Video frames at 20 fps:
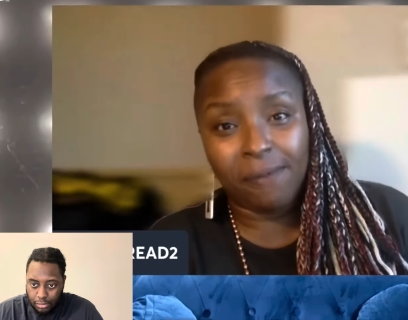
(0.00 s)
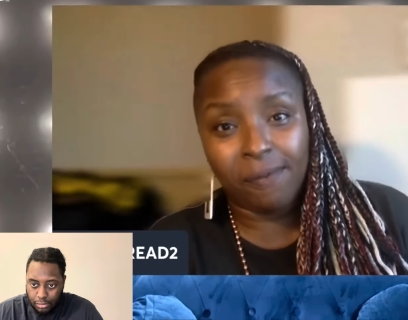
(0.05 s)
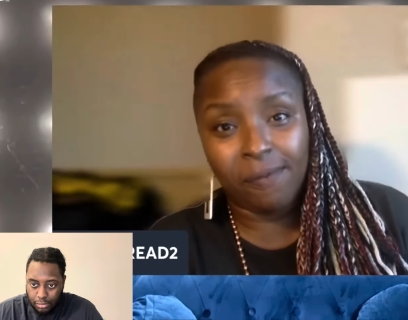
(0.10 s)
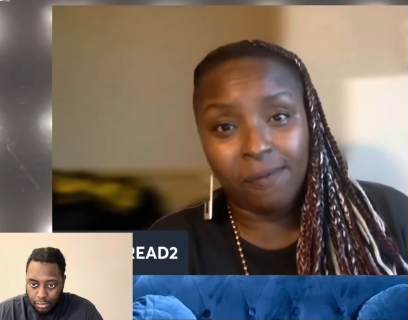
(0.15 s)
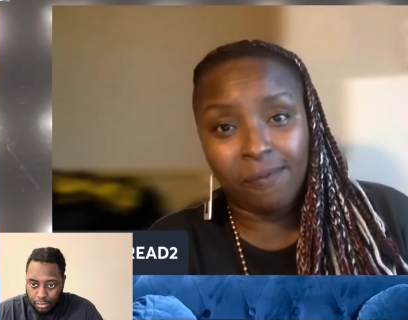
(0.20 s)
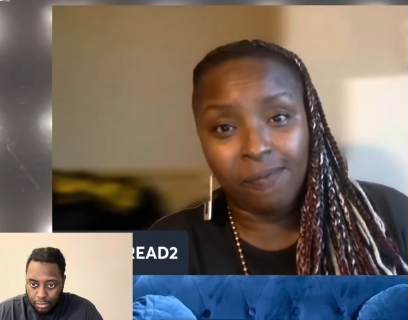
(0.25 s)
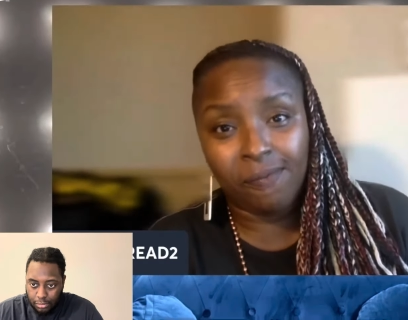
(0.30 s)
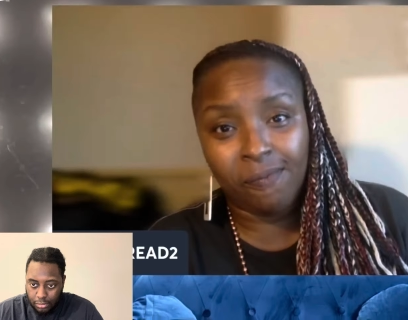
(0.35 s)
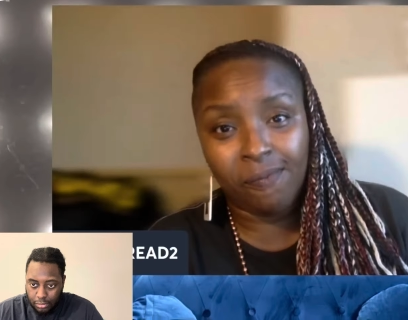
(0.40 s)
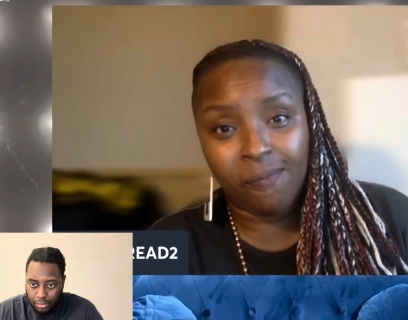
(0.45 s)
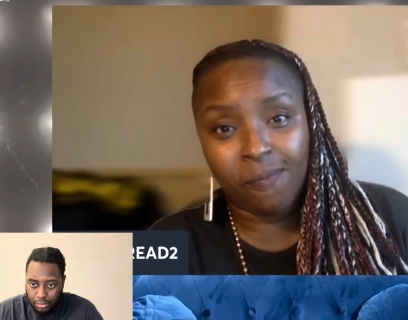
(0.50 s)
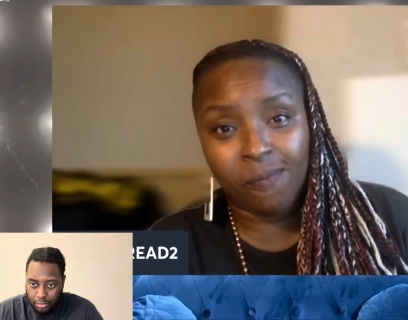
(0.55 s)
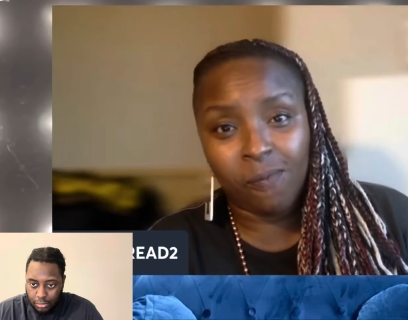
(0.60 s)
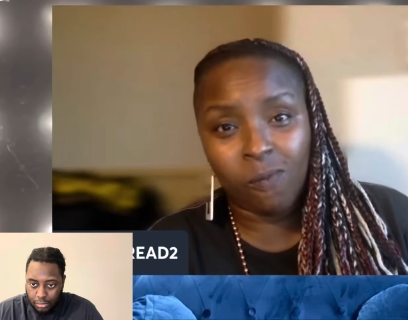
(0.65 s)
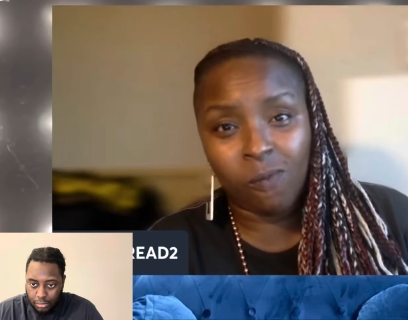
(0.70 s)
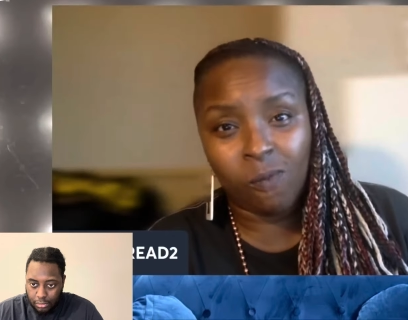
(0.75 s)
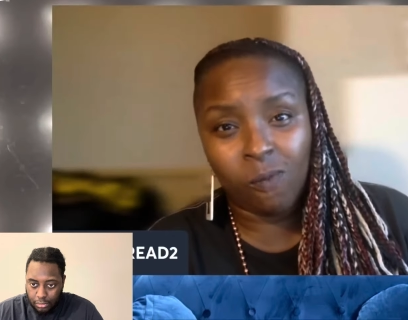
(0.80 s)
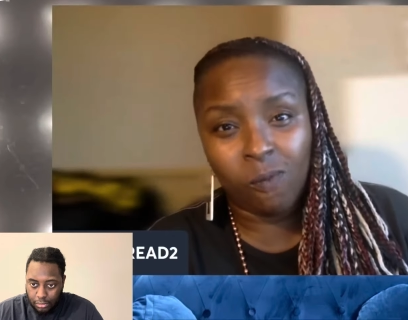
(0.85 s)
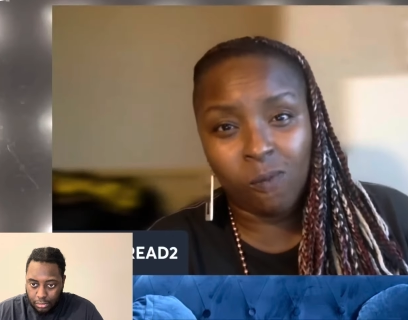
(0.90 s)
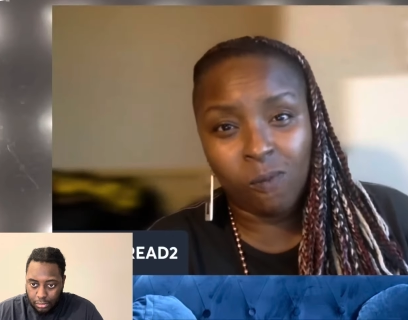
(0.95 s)

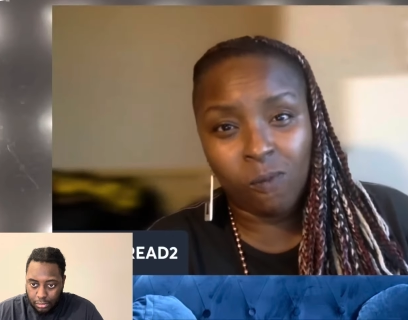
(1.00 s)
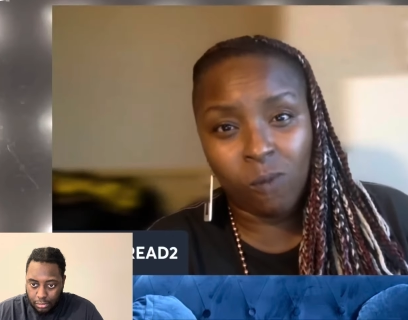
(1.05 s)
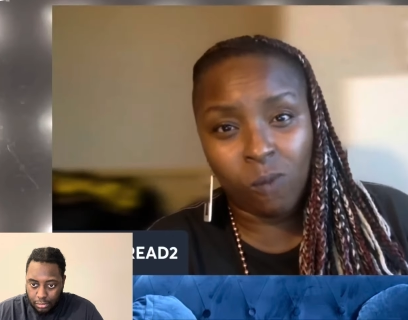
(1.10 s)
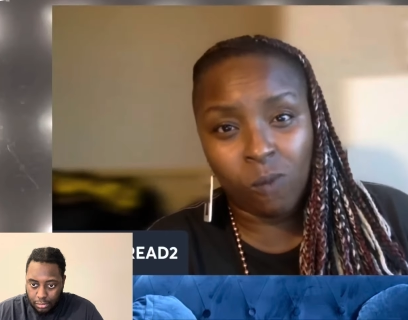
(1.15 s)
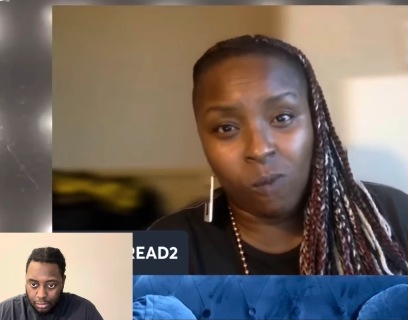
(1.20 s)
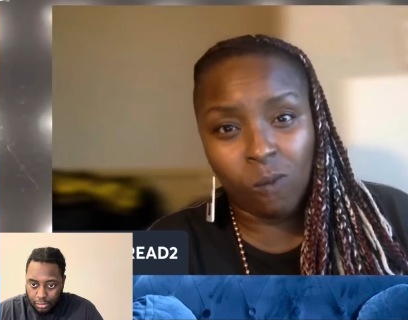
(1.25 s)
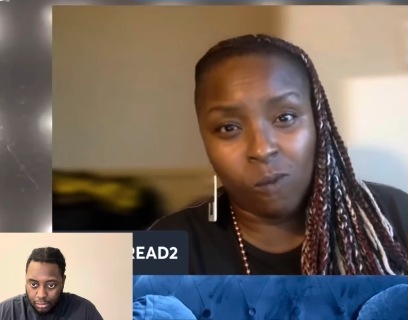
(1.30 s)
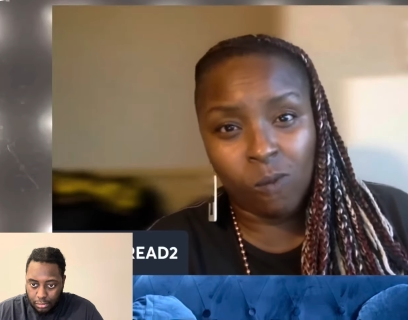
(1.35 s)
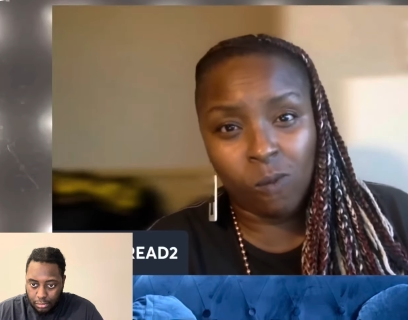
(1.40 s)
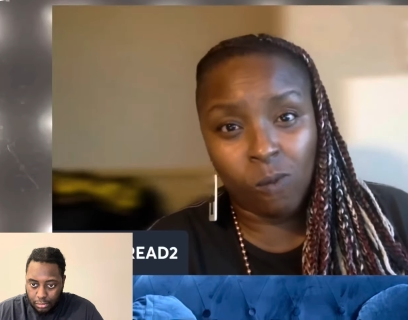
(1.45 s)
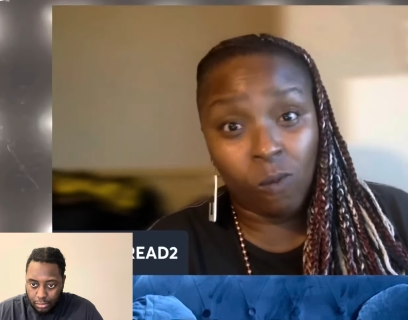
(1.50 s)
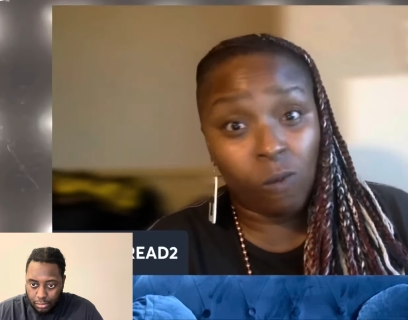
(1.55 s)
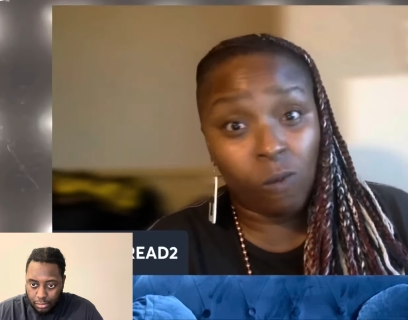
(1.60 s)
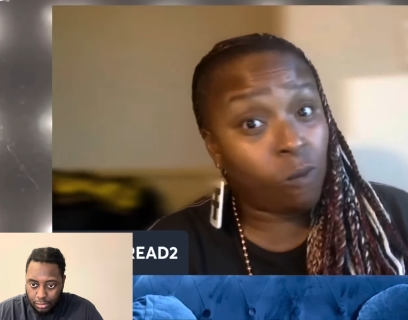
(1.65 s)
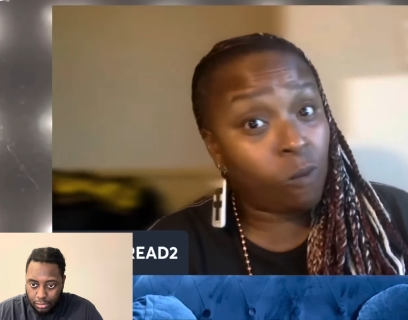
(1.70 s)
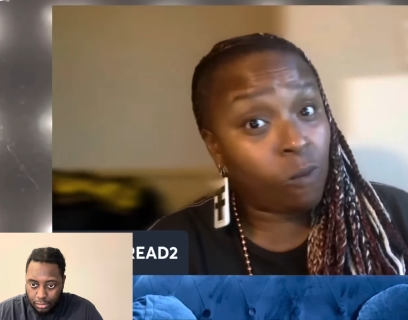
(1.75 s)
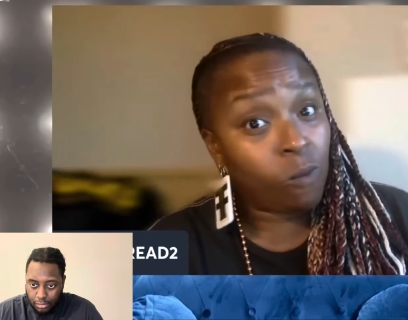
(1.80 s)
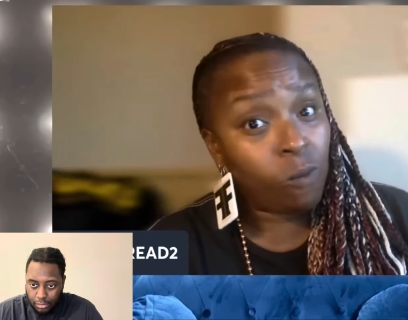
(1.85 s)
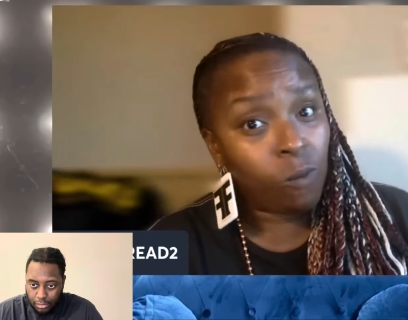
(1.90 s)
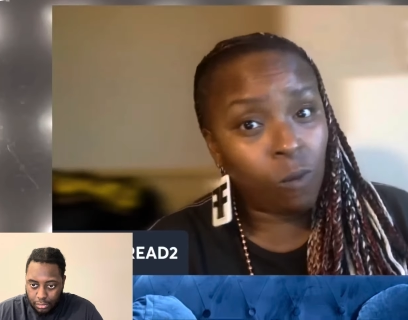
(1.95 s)

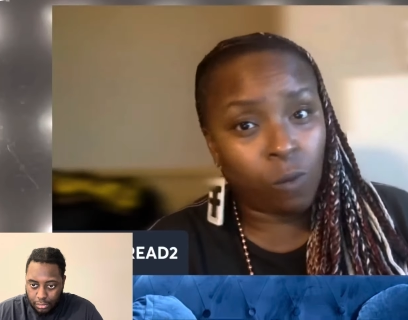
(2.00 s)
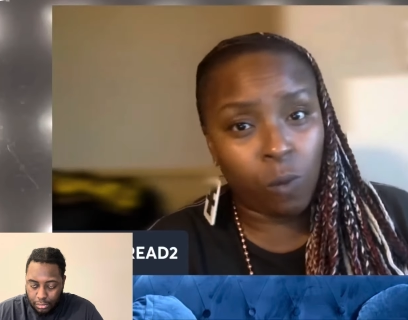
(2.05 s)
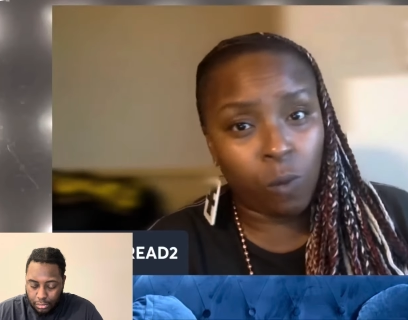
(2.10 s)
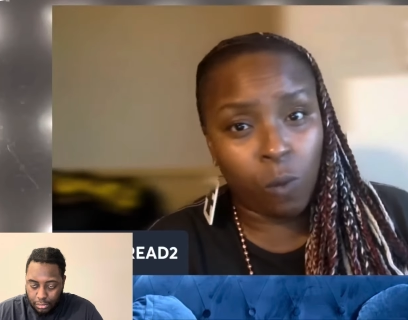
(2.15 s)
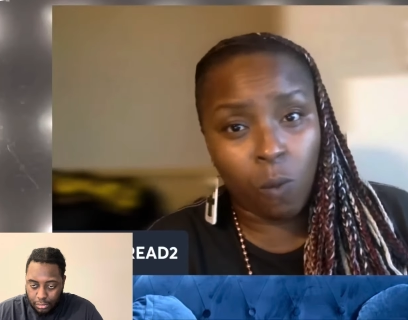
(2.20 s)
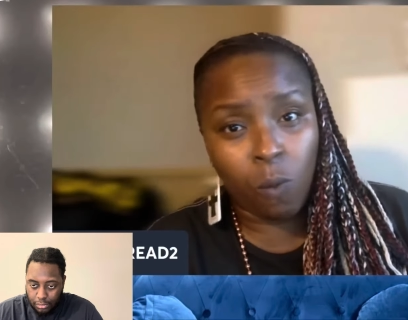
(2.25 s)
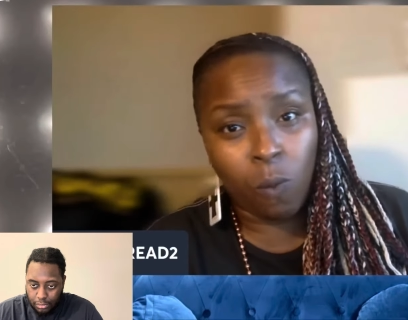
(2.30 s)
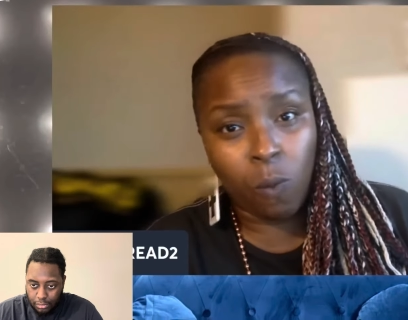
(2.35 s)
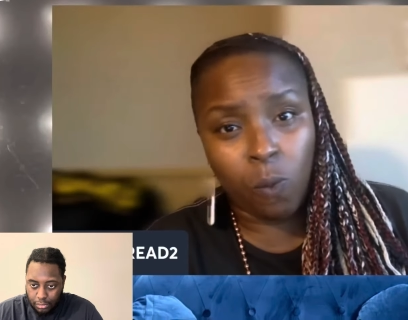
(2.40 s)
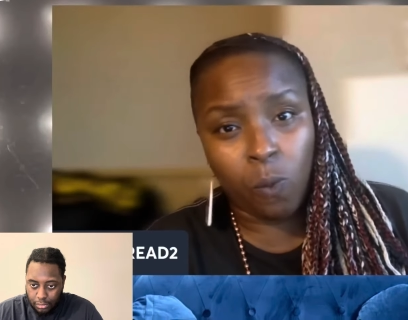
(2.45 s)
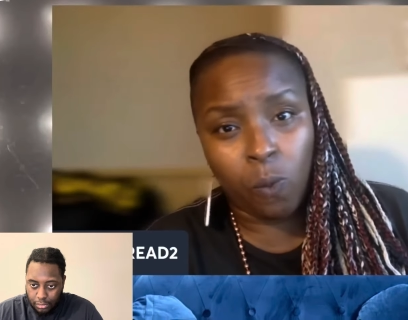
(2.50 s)
No one is speaking in this clip.